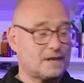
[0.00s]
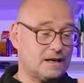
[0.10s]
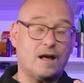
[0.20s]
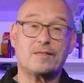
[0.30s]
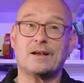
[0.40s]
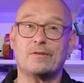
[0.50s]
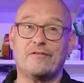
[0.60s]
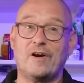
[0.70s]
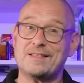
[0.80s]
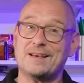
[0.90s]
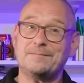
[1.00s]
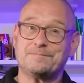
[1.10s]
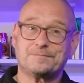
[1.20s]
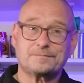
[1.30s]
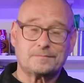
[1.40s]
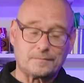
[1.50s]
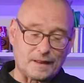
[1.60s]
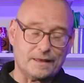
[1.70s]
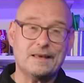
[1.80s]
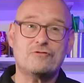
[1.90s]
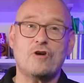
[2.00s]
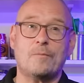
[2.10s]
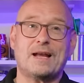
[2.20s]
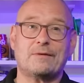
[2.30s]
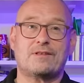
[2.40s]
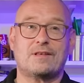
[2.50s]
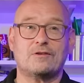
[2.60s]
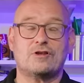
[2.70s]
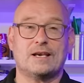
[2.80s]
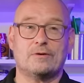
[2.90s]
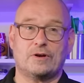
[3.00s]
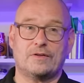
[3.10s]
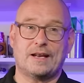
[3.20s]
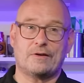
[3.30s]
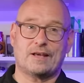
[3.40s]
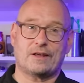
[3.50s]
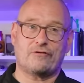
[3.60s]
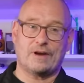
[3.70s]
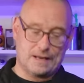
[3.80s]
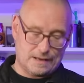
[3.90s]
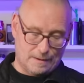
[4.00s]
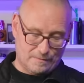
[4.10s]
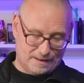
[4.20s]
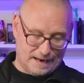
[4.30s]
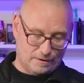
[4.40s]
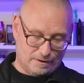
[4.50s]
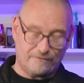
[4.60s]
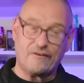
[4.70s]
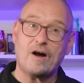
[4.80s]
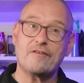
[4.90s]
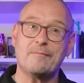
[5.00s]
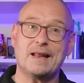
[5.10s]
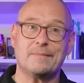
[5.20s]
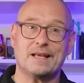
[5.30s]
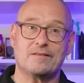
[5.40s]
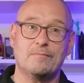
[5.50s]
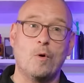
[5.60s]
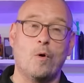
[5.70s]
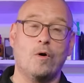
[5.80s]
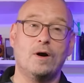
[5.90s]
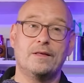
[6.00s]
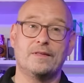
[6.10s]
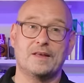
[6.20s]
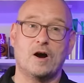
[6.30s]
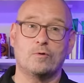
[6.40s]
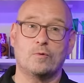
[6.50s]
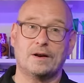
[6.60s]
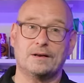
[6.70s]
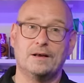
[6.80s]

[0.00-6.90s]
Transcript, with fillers: And last thing on the visor, the drop down sun shield on the Neotec 3 comes down 5mm more than the old one,